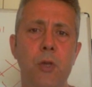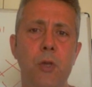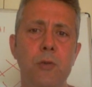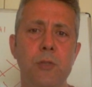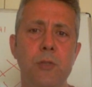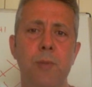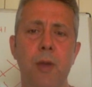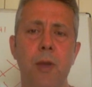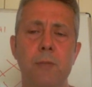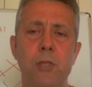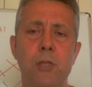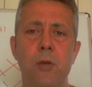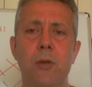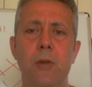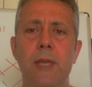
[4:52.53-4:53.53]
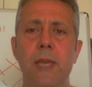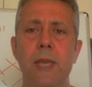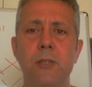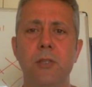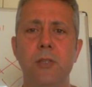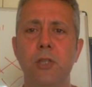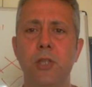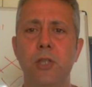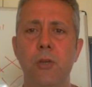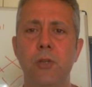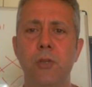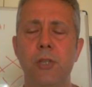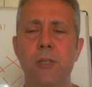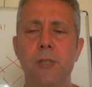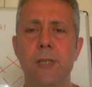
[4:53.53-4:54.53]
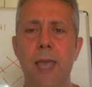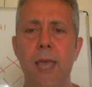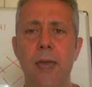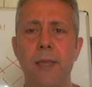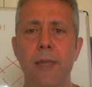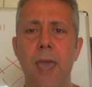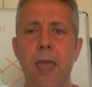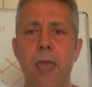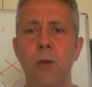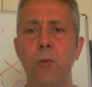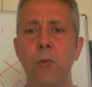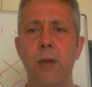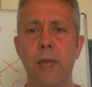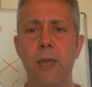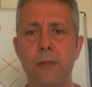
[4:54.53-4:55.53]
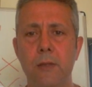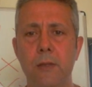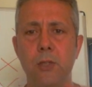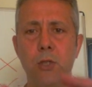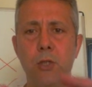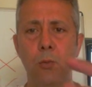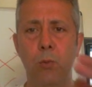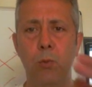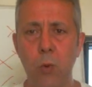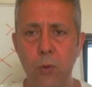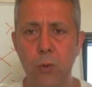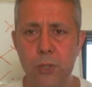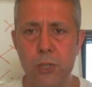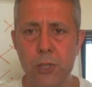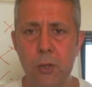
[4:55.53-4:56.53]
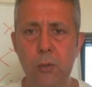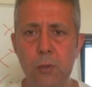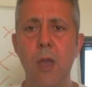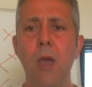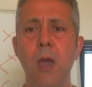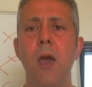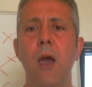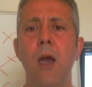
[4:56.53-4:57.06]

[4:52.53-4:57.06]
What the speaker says: used by Masonic institutions at an angle either towards you,